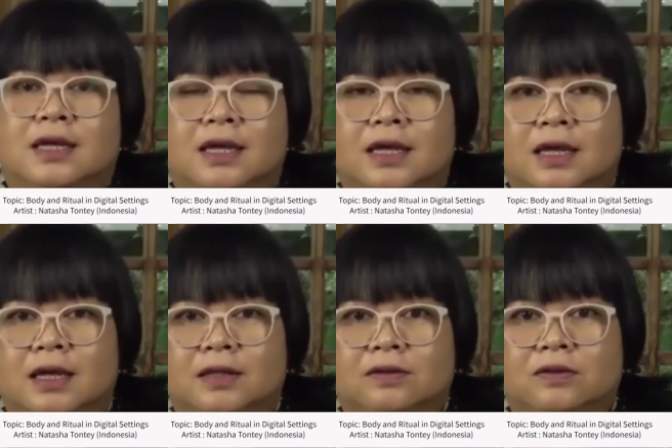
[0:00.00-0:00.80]

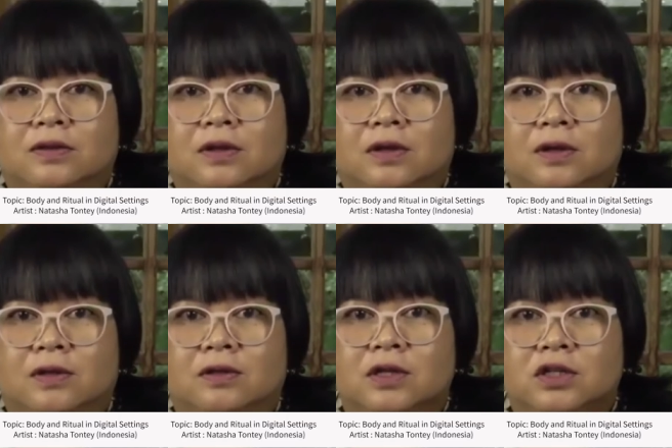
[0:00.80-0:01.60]
and
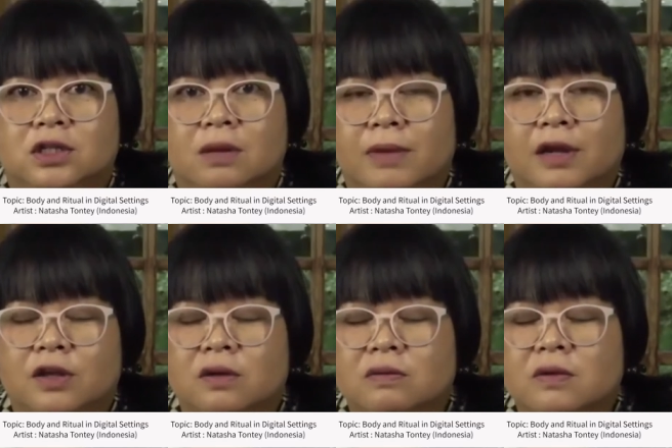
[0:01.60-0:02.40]
digital
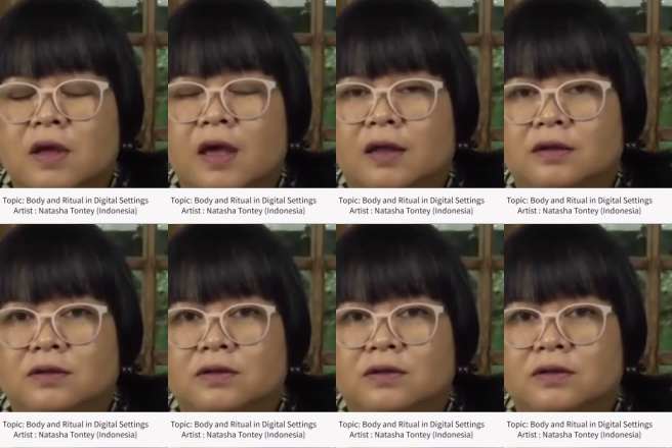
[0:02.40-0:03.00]
media, and